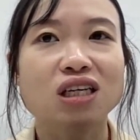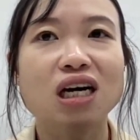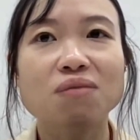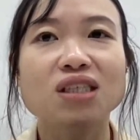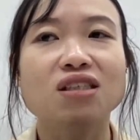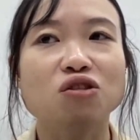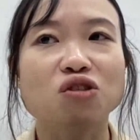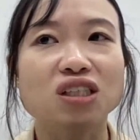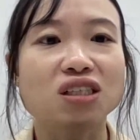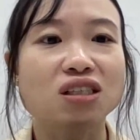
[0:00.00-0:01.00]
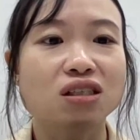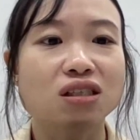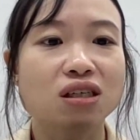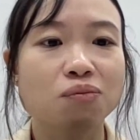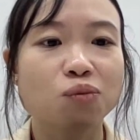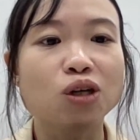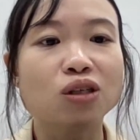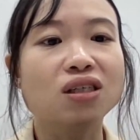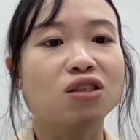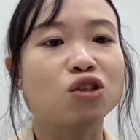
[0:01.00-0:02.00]
Comic is useless.
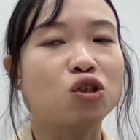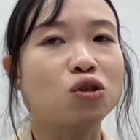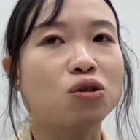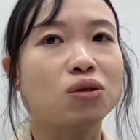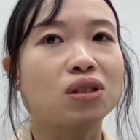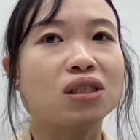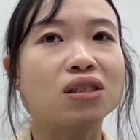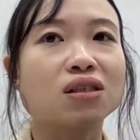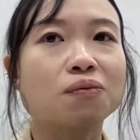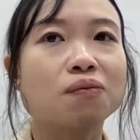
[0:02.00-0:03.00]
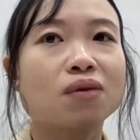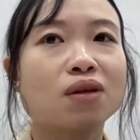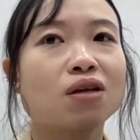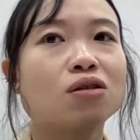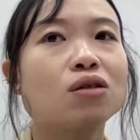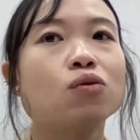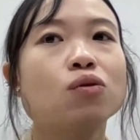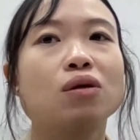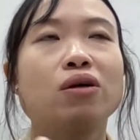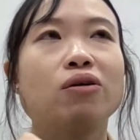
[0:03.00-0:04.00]
Model is also useless.
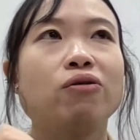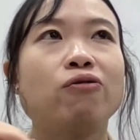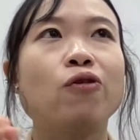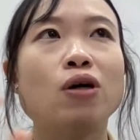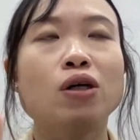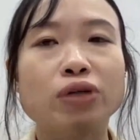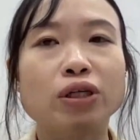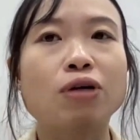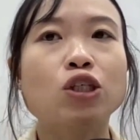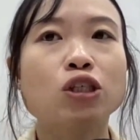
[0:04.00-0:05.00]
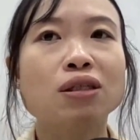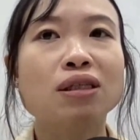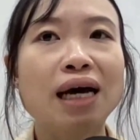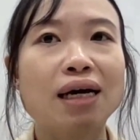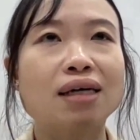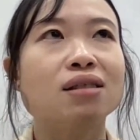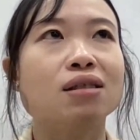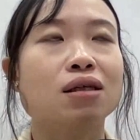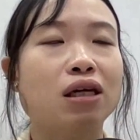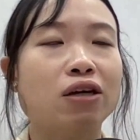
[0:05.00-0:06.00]
So for a regression
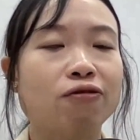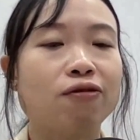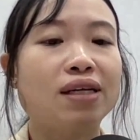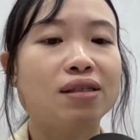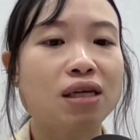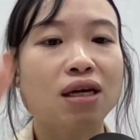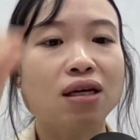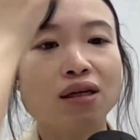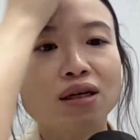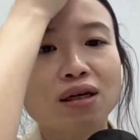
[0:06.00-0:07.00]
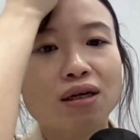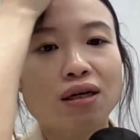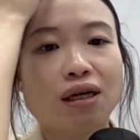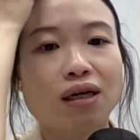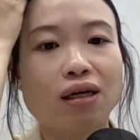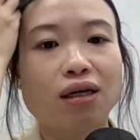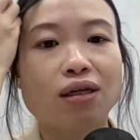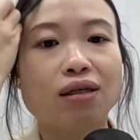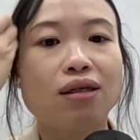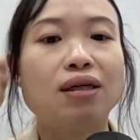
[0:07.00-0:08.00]
task, if let's say
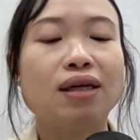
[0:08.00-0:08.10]
the